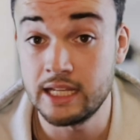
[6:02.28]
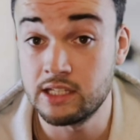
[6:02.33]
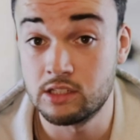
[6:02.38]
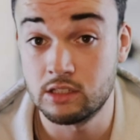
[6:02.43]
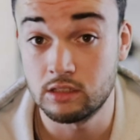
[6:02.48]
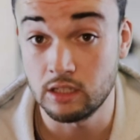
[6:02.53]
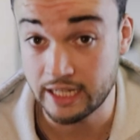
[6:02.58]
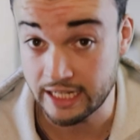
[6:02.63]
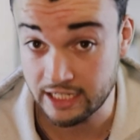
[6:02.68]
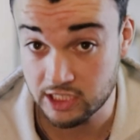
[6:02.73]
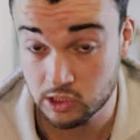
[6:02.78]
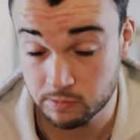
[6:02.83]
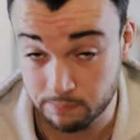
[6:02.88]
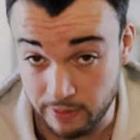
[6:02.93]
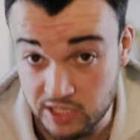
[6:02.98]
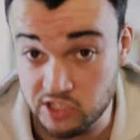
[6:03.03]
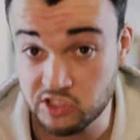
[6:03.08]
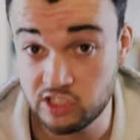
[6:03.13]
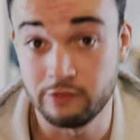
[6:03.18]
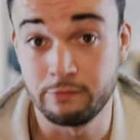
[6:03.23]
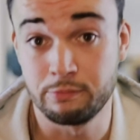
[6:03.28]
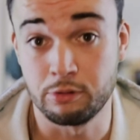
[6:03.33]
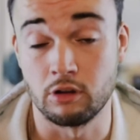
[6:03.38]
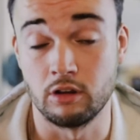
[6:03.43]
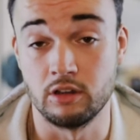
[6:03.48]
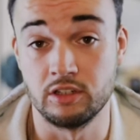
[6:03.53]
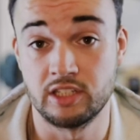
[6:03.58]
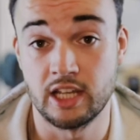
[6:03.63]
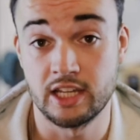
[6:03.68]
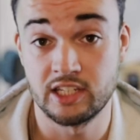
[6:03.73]
It's an expensive
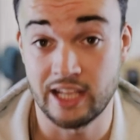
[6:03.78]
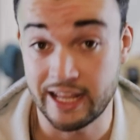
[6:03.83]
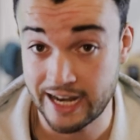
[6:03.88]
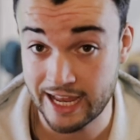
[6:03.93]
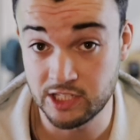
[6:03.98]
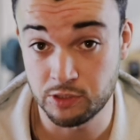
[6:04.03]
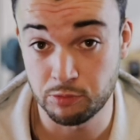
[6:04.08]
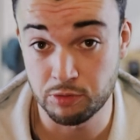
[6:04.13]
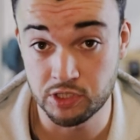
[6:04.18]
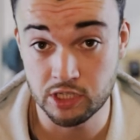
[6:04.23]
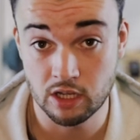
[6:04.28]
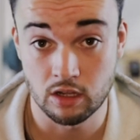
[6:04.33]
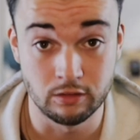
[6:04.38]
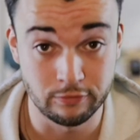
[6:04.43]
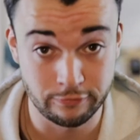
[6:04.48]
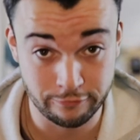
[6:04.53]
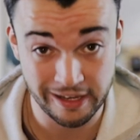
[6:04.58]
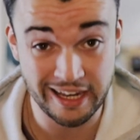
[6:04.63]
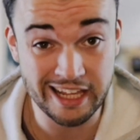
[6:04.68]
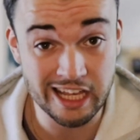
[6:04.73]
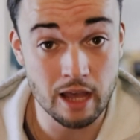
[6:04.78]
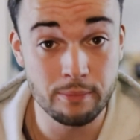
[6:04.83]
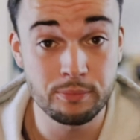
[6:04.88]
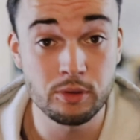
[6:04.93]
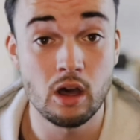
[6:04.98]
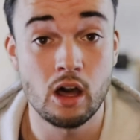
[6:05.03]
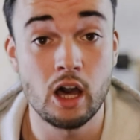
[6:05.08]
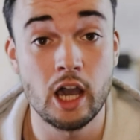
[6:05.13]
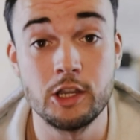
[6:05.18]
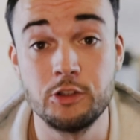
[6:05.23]
process, and as a result, filling up
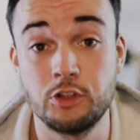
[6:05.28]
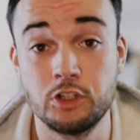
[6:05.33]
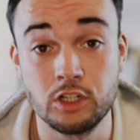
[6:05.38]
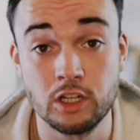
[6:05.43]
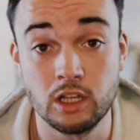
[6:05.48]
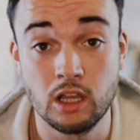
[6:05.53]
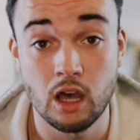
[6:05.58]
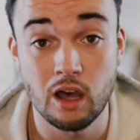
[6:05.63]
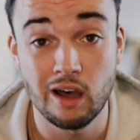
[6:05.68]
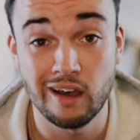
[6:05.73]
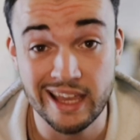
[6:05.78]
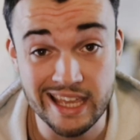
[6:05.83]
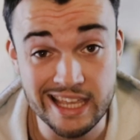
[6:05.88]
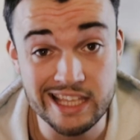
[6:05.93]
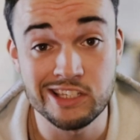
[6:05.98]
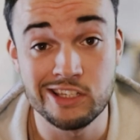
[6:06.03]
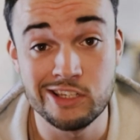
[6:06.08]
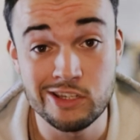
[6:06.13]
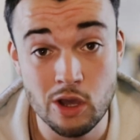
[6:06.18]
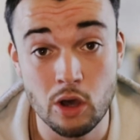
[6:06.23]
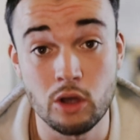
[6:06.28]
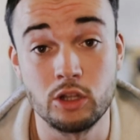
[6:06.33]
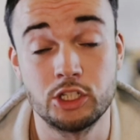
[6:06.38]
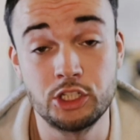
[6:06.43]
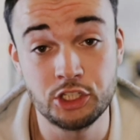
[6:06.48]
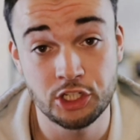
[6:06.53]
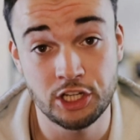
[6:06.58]
your hydrogen car is not